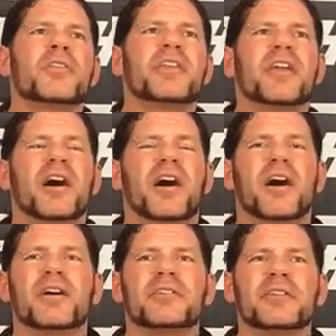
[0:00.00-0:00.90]
They
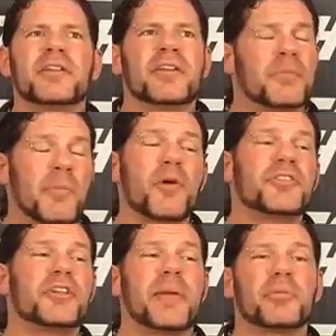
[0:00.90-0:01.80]

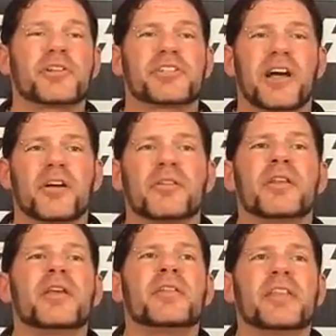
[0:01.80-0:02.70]
both need to be able to sell.
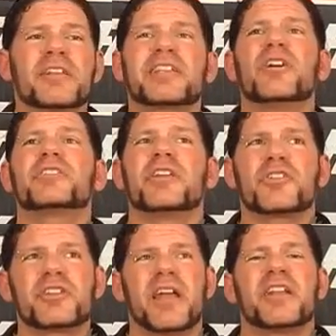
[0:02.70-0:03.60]
They sell,
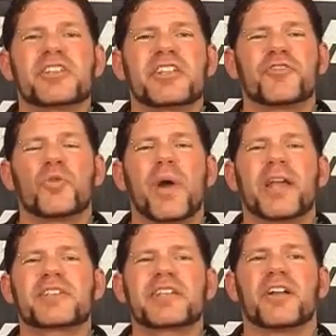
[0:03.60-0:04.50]
and it's a different
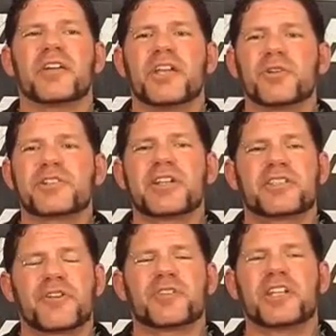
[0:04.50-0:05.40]
way of selling. Heels
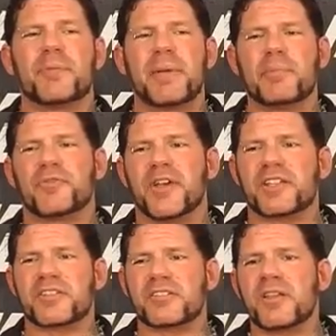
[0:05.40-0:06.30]
sell differently than baby
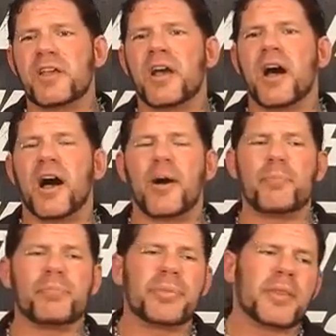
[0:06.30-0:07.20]
faces.
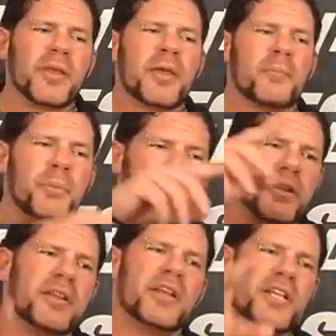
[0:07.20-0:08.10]
But
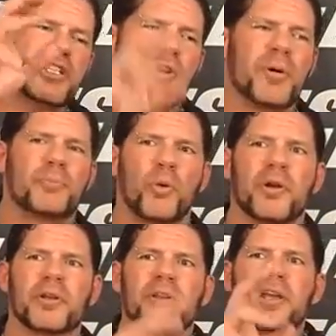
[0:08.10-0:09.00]
it's so
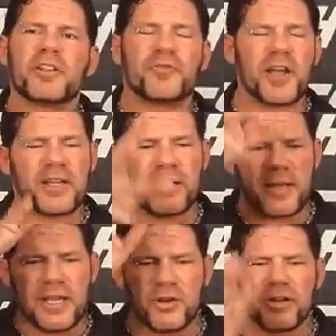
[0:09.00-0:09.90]
important. The fucking
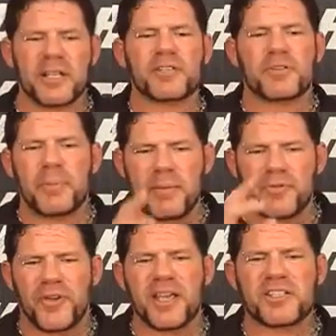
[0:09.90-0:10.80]
heel gets, the
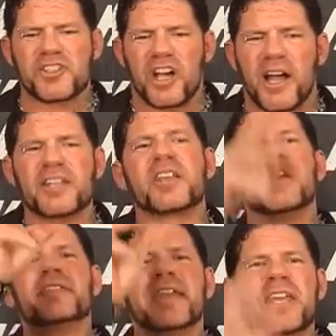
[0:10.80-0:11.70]
baby face shines,
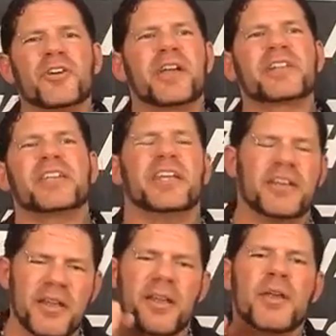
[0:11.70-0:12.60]
the heel gets heat.
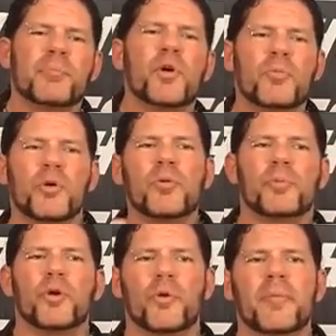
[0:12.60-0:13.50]
Boom, boom,
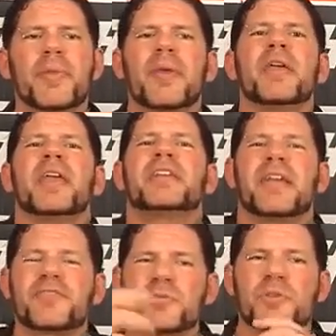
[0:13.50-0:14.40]
boom. He
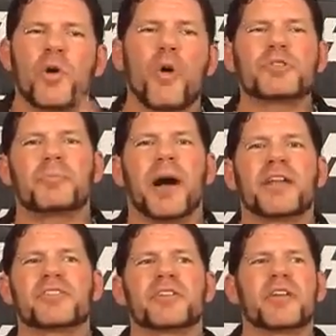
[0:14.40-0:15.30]
gives him some hope
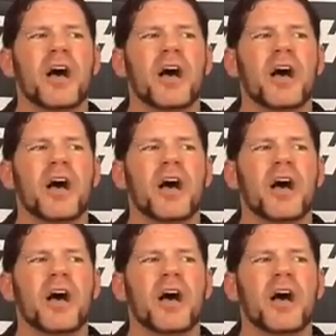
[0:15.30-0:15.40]
spots.